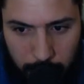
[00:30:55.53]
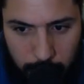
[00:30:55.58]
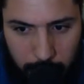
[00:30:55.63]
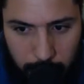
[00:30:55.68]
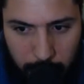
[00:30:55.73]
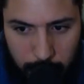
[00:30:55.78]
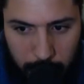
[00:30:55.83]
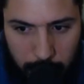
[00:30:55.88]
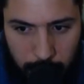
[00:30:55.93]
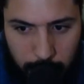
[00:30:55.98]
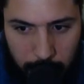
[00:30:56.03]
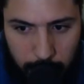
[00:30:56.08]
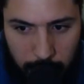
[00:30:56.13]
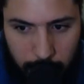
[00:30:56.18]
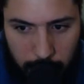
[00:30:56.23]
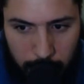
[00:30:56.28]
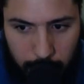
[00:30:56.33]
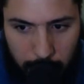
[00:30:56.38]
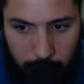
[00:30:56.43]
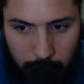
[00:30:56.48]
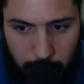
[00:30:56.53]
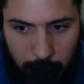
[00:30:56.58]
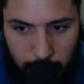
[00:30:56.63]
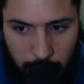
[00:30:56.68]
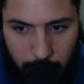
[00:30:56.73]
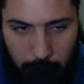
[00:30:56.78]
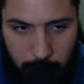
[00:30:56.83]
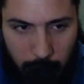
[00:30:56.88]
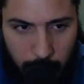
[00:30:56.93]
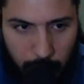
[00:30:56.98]

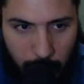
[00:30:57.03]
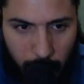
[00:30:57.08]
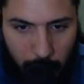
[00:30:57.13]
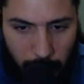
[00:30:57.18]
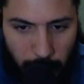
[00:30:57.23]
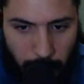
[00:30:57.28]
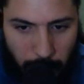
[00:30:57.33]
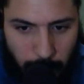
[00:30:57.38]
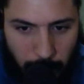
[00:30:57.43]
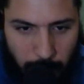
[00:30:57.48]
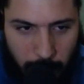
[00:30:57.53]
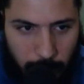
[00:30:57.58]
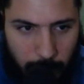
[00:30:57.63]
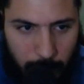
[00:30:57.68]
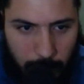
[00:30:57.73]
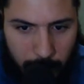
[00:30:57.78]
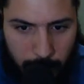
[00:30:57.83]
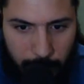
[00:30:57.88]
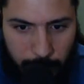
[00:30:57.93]
Nobody speaks.